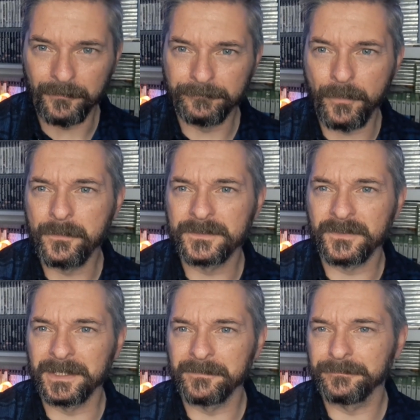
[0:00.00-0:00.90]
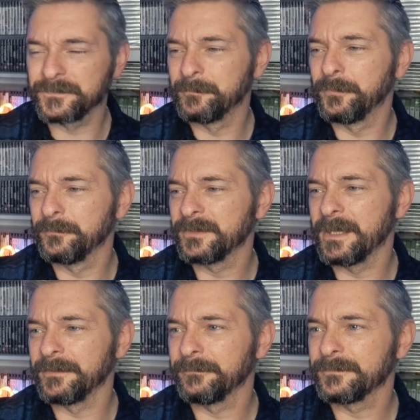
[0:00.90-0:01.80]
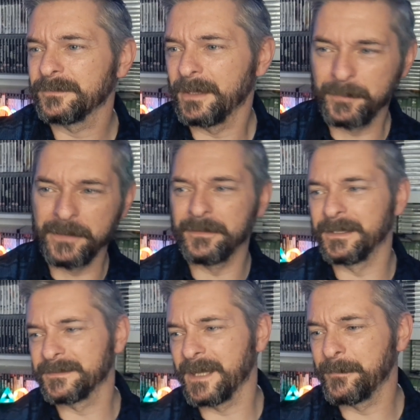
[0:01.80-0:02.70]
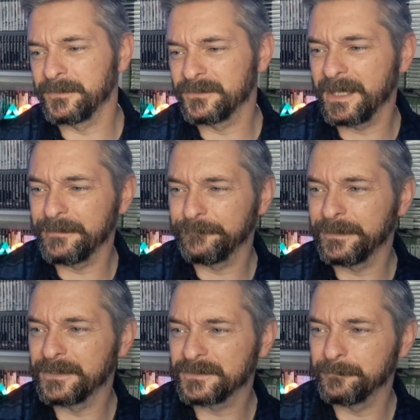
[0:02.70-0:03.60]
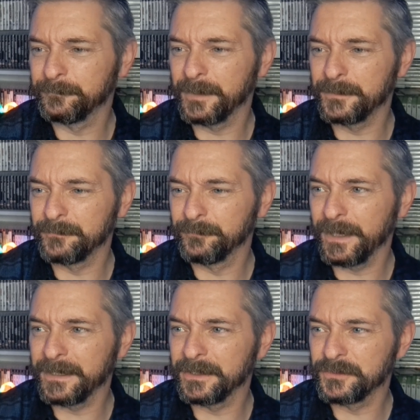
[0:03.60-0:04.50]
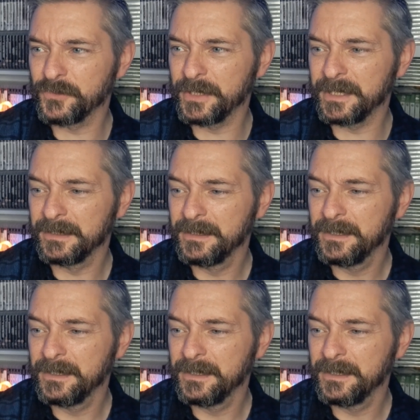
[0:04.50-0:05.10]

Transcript: focus on it for a period of time and just get it finished and play it and enjoy it.